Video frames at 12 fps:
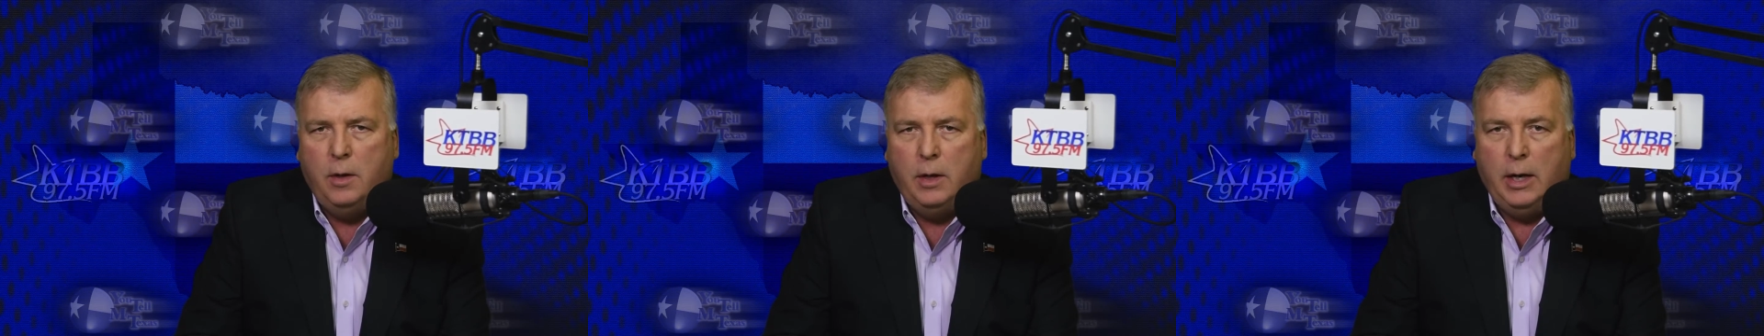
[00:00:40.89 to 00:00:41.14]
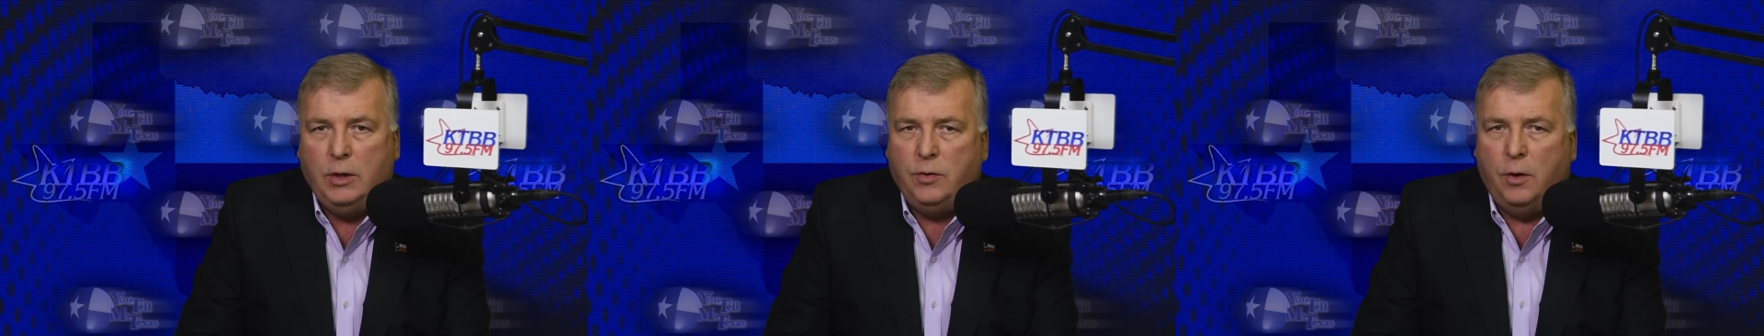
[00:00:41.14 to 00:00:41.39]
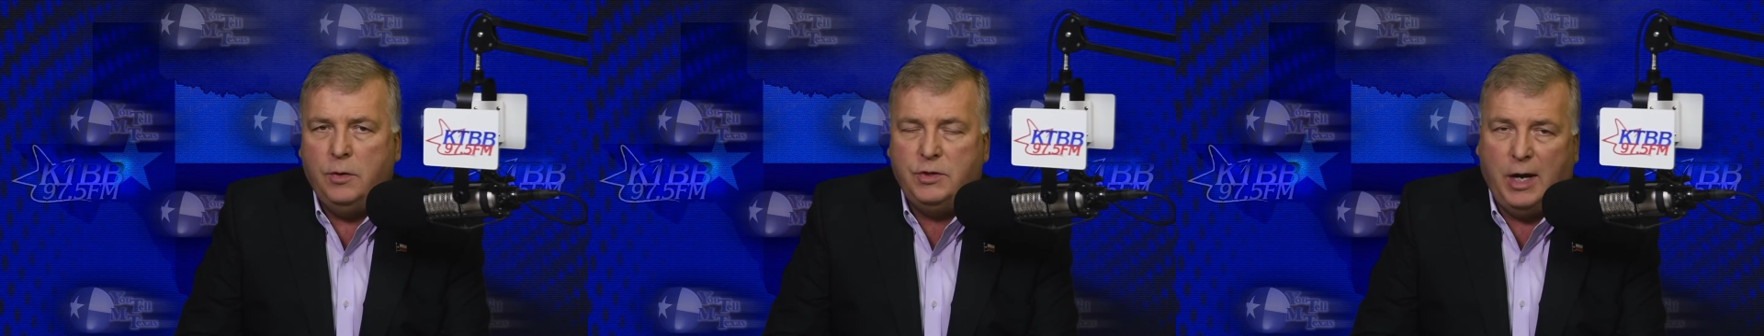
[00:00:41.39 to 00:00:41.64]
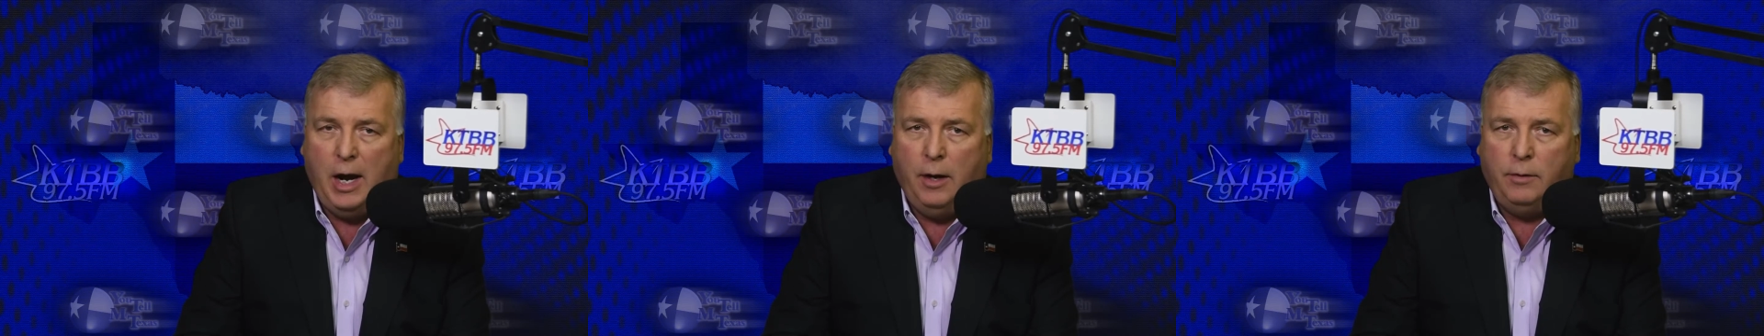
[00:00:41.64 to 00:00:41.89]
It
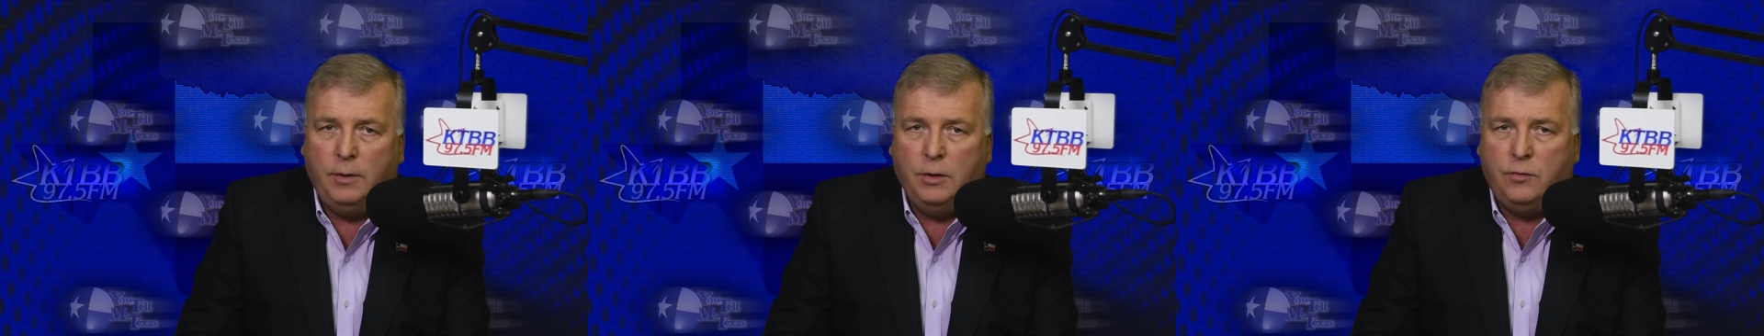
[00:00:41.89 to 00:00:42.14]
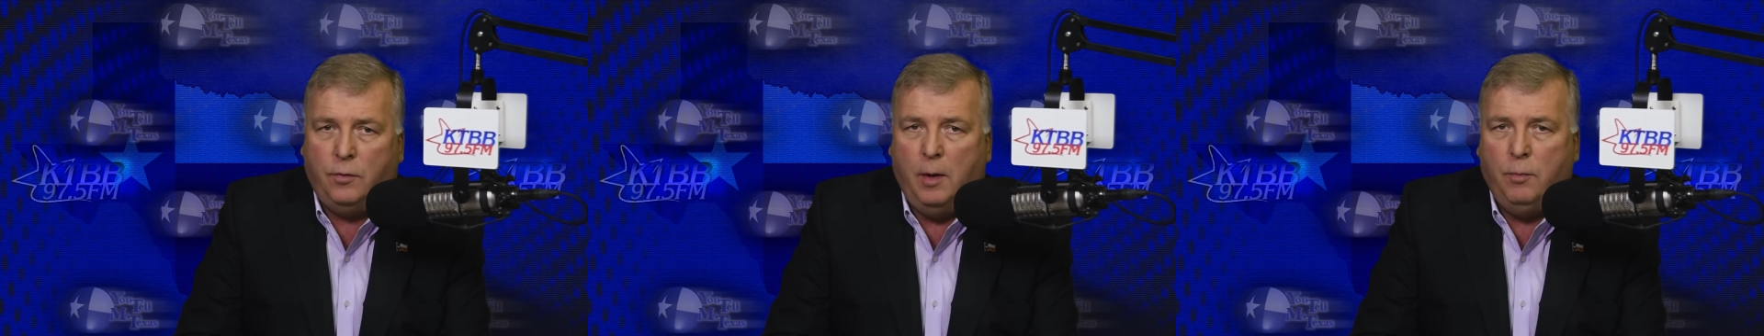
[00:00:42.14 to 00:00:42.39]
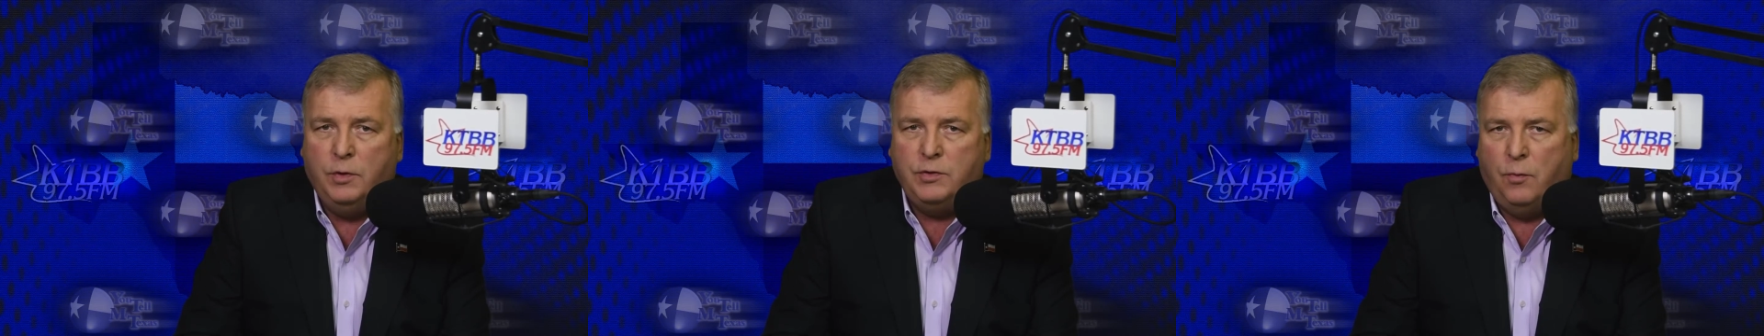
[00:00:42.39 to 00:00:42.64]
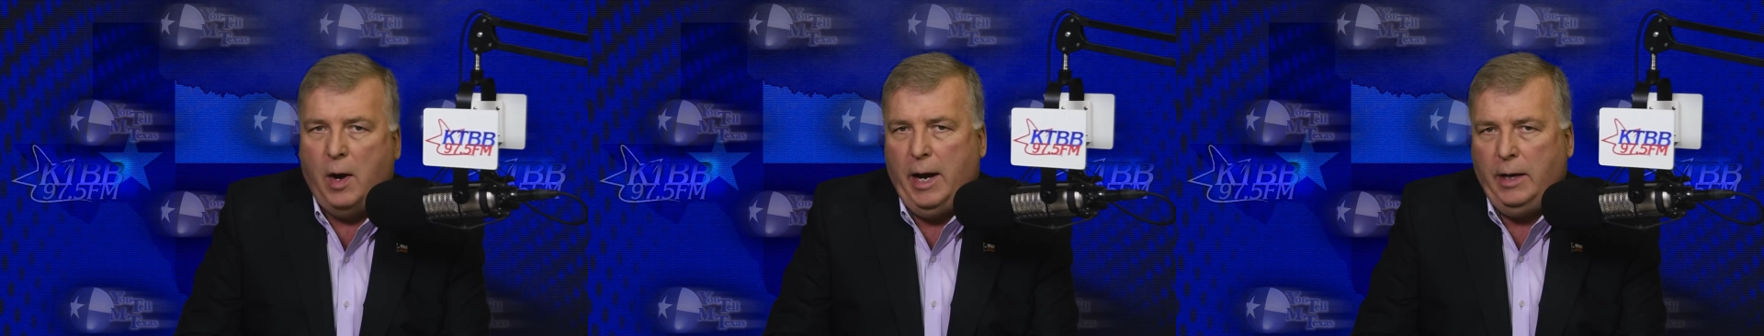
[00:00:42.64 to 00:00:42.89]
turns out that Trump
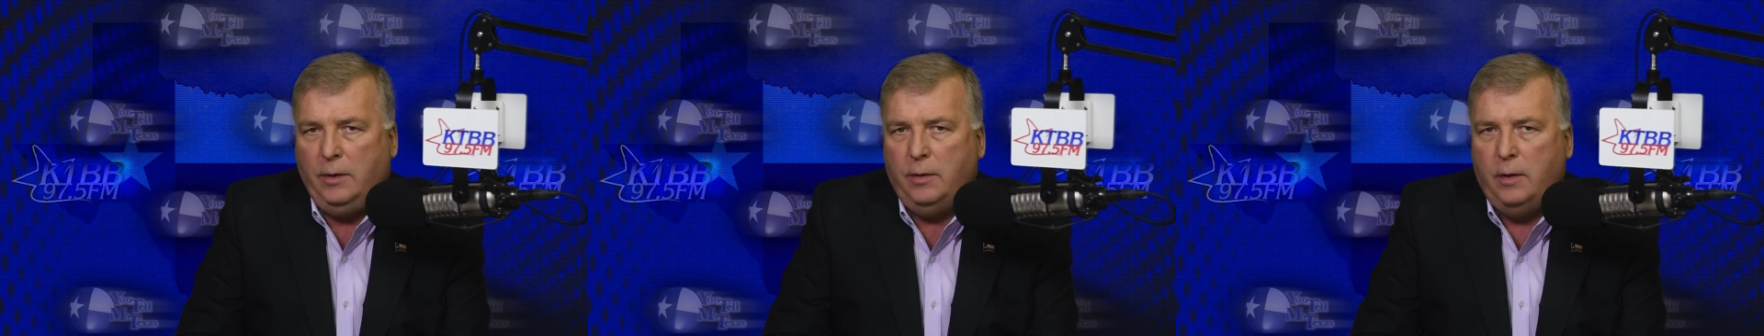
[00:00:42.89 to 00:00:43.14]
was right.